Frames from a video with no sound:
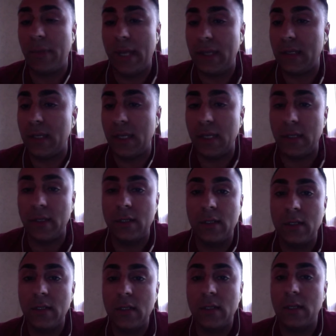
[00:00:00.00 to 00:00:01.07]
banking,
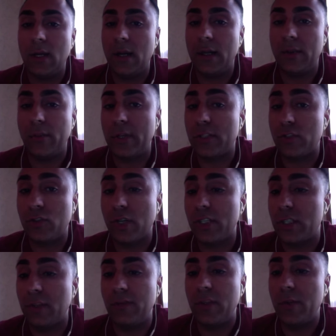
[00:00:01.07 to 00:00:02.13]
the
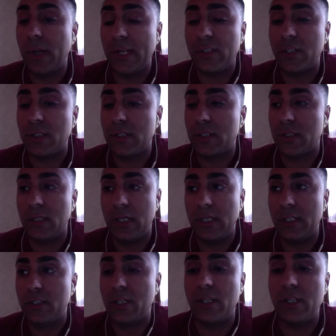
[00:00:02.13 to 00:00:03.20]
registration of new agents, the
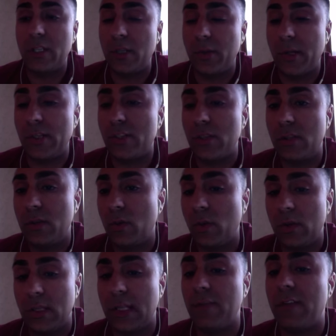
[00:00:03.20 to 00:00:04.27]
discontinuation
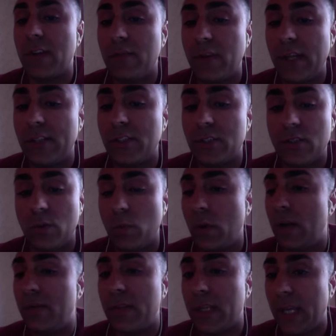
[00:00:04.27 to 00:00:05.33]
or leaving of agents, or
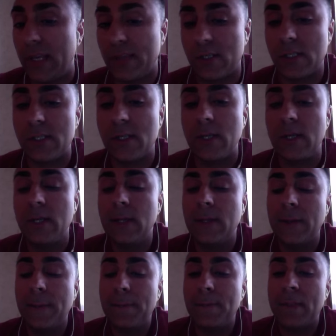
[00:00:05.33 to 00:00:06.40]
whatever the case is.
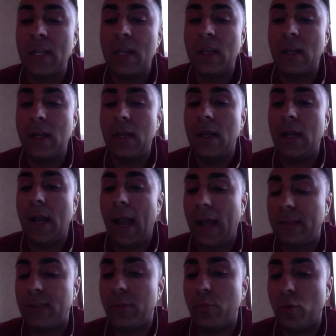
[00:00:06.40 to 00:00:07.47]

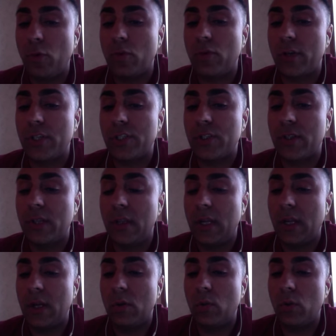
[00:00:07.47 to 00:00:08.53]
At the brokerage,
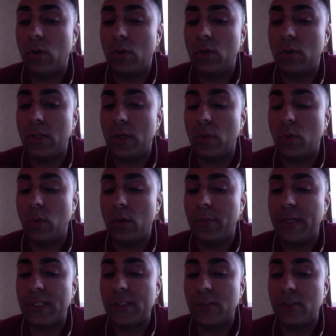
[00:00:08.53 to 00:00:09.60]
there will
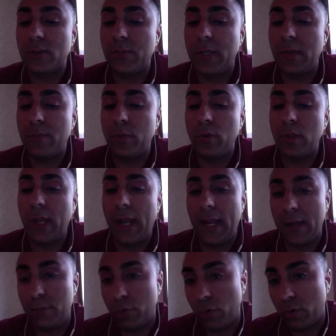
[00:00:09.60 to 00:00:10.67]
be salespeople
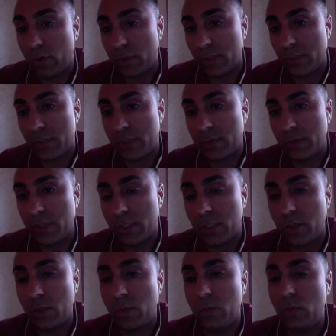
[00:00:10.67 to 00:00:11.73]
and brokers.
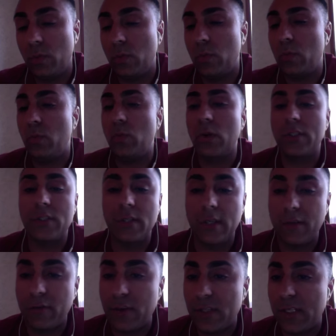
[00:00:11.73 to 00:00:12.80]
So what's the
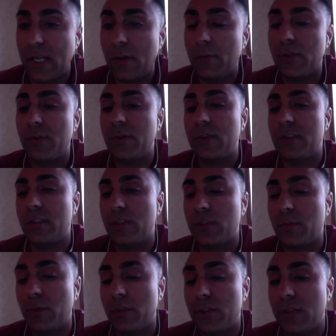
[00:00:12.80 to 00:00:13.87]
difference now between a
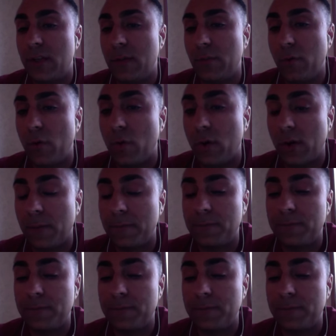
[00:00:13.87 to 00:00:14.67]
salesperson and a broker?